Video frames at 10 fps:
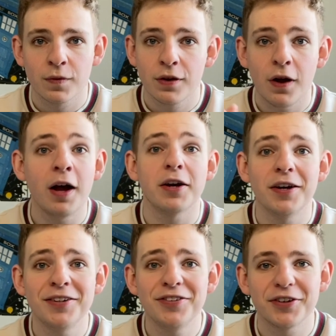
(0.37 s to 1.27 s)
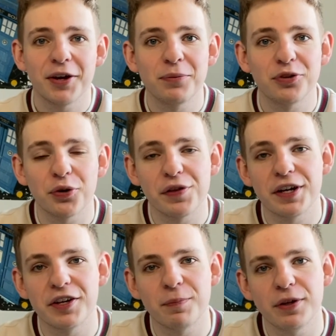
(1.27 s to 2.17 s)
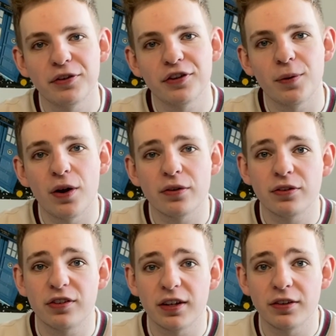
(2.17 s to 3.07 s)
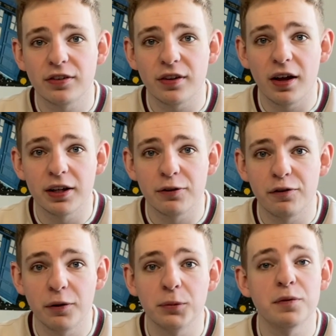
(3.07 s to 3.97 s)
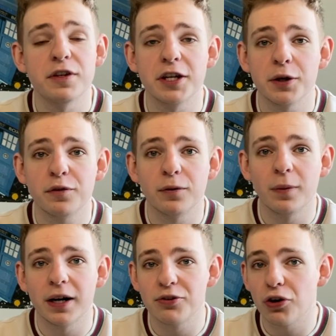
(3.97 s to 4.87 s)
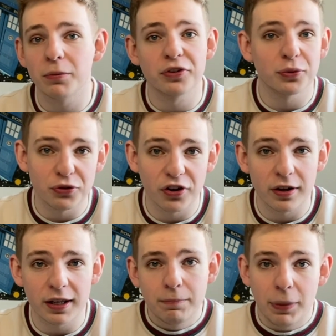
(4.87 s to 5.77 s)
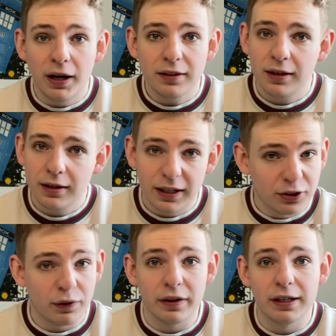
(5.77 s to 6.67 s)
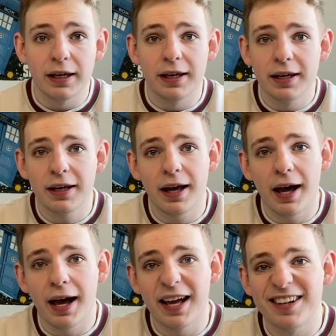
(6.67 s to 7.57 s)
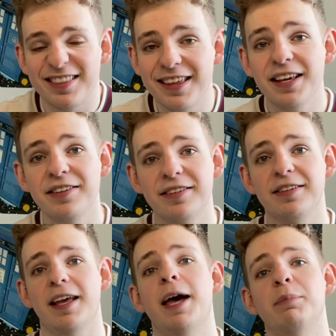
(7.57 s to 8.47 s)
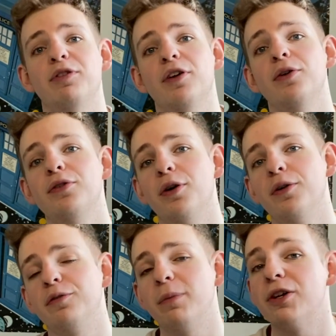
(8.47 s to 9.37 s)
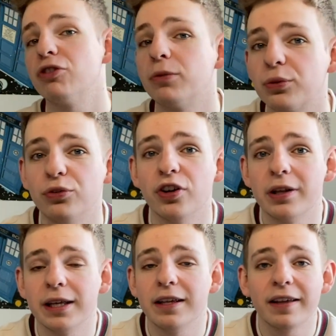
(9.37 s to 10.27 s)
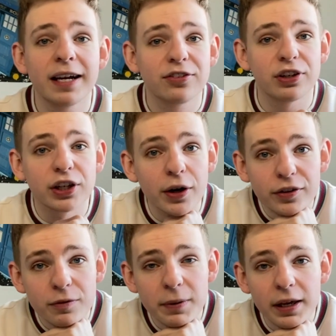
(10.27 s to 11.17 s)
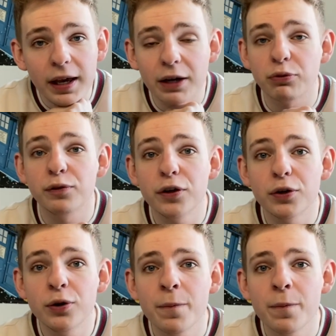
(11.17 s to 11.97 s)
Hi guys, I'm sorry that it has been so long since I have filmed a video for my drama school journey, but it's finally here, and this episode of my drama school journey is actually going to be a review